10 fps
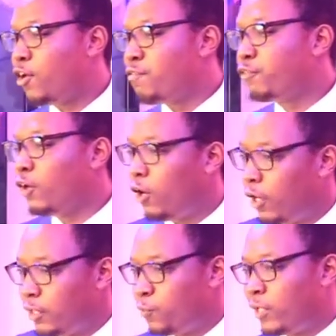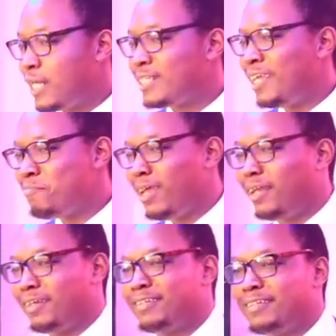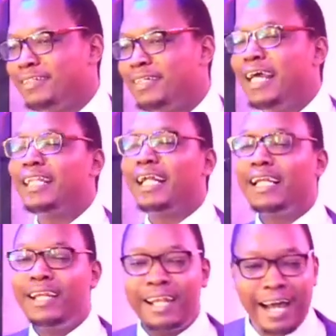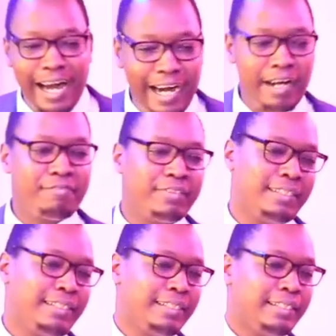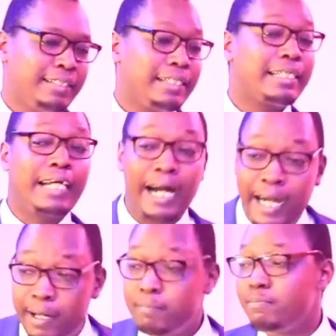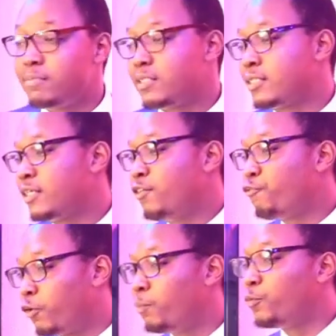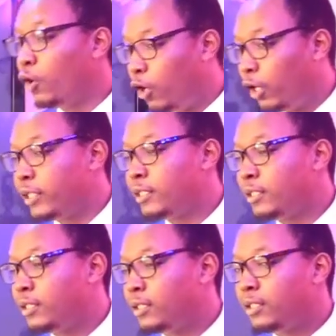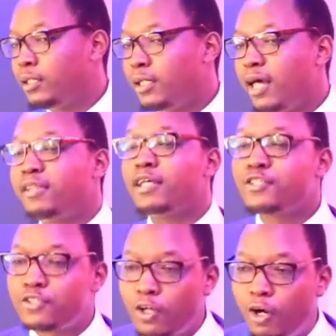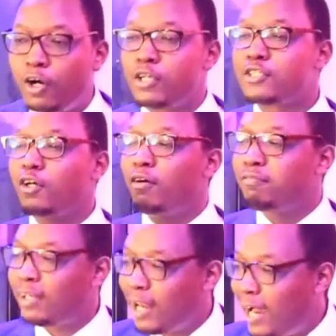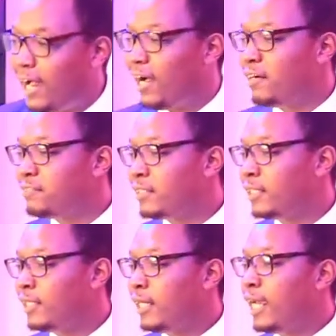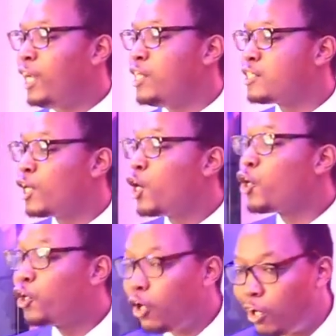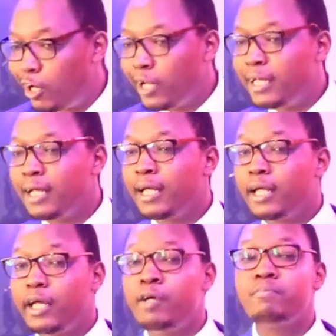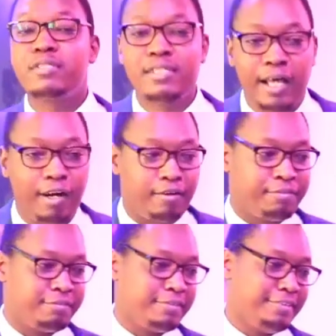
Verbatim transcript: of God. What does he mean? That love comes from God. The source of love is God Himself.